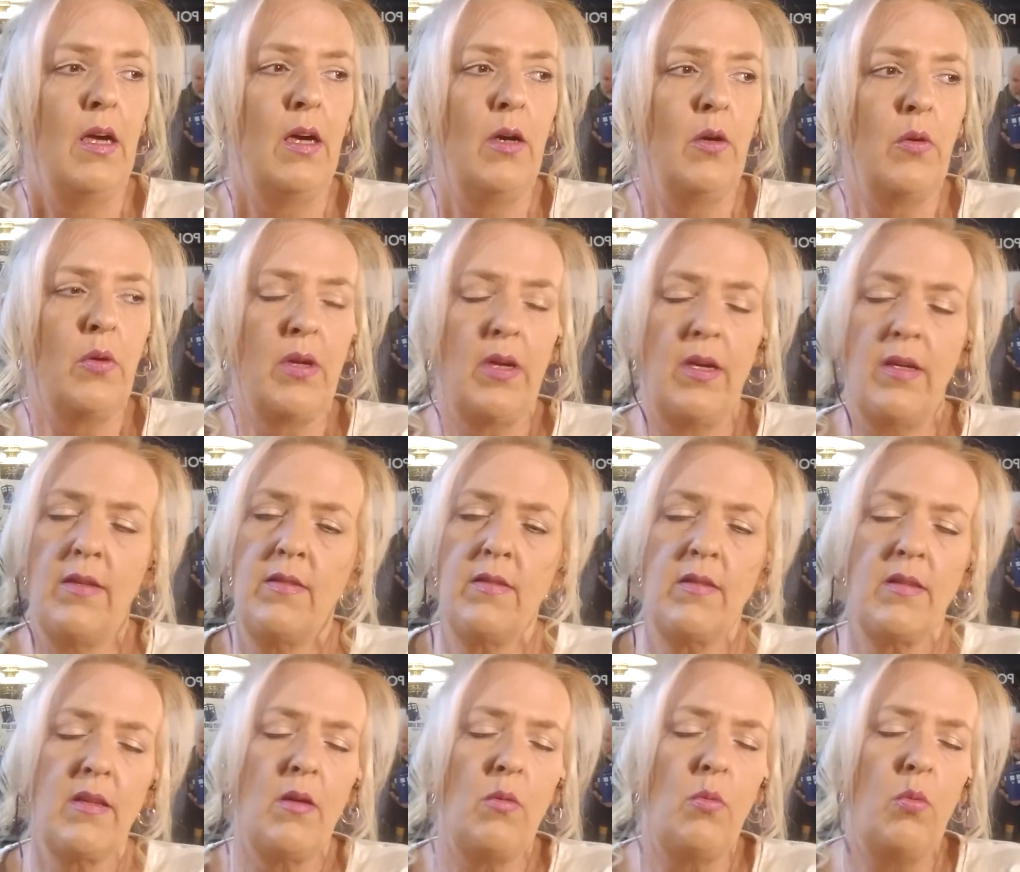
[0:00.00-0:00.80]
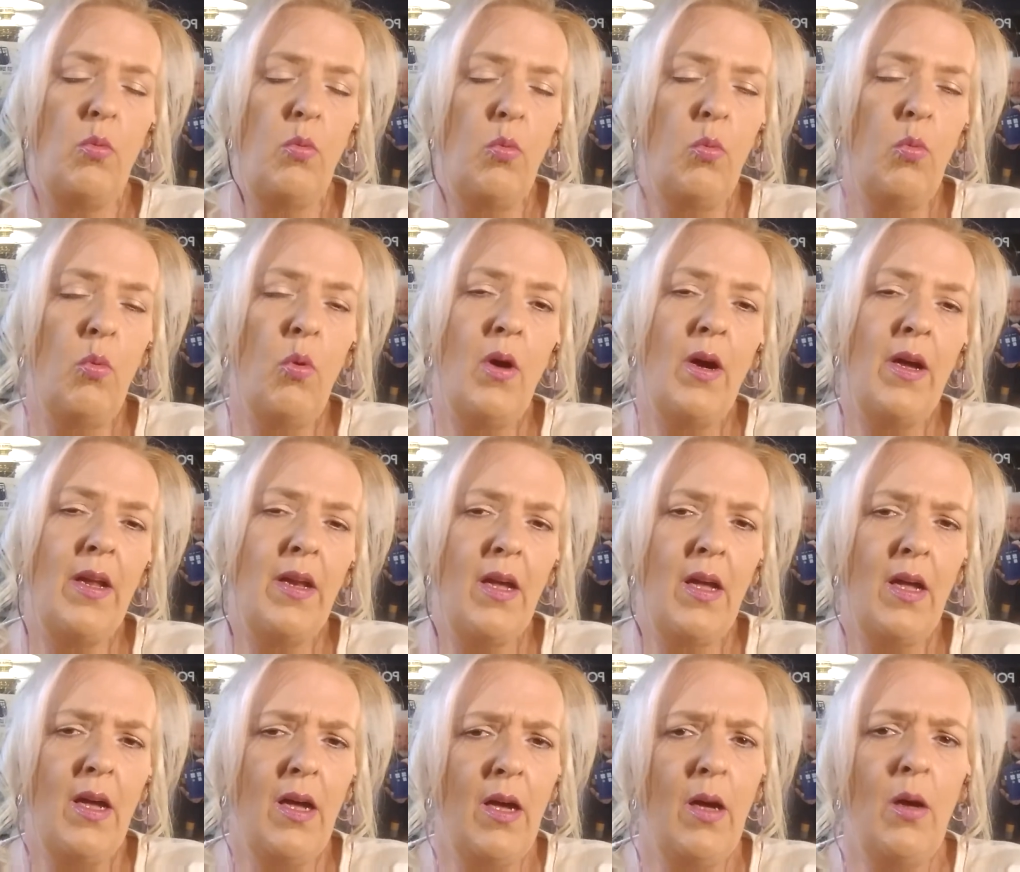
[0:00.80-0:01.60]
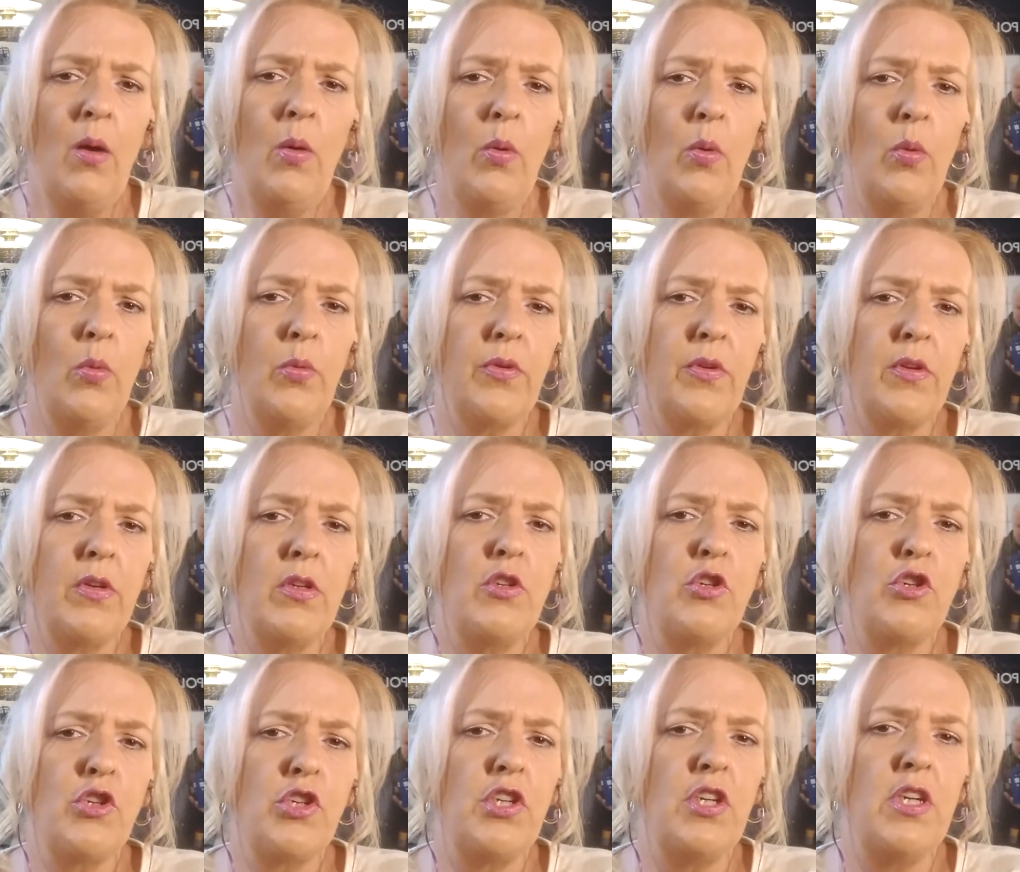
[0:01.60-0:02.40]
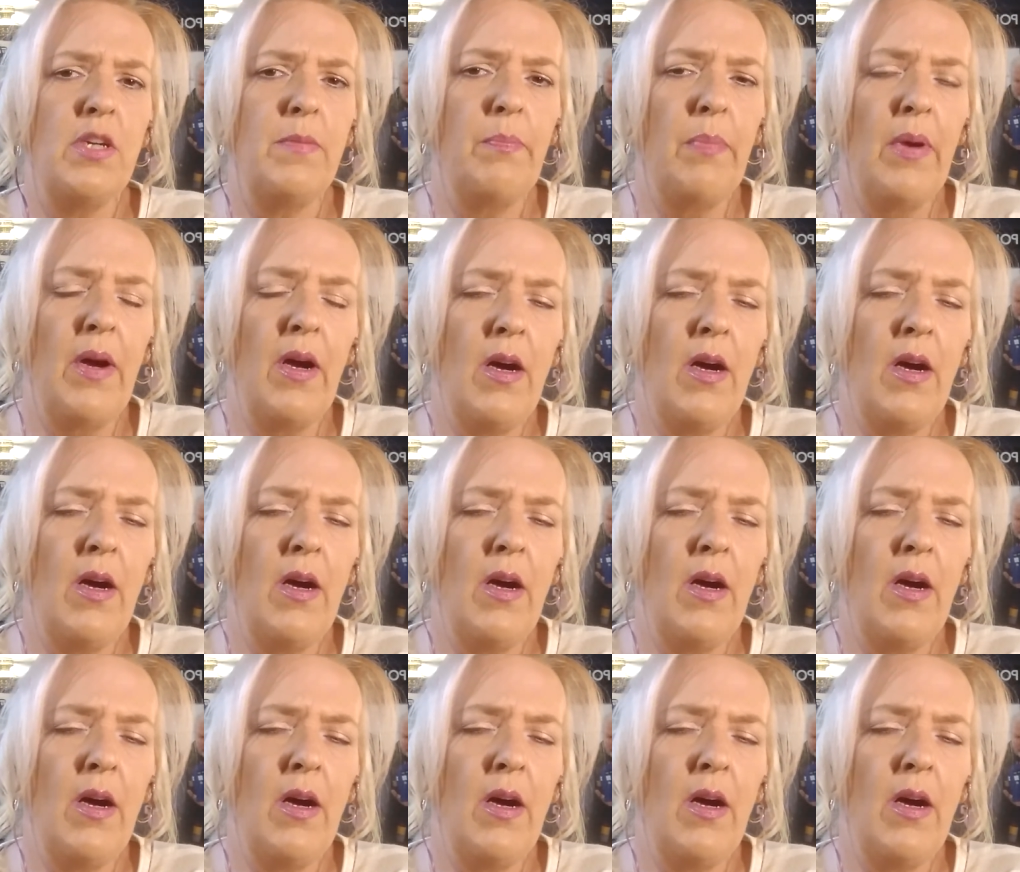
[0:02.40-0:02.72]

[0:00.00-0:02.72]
Okay, so what hold could she